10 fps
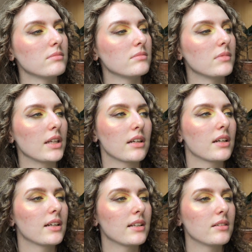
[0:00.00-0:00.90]
like
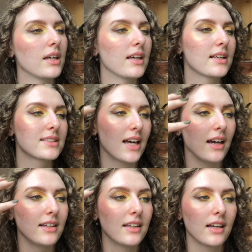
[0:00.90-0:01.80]

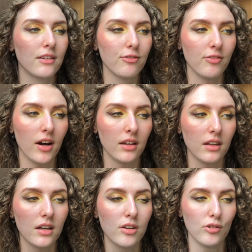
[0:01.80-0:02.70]
exciting and
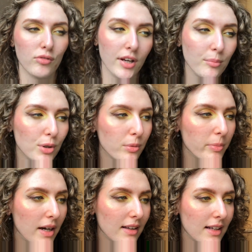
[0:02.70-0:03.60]
fun rainbow
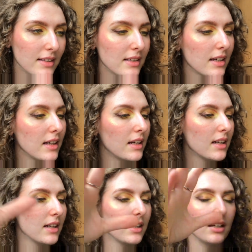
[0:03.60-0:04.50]
palette.
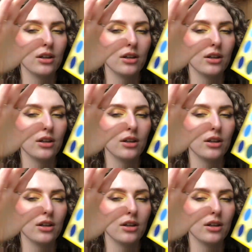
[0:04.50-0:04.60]
It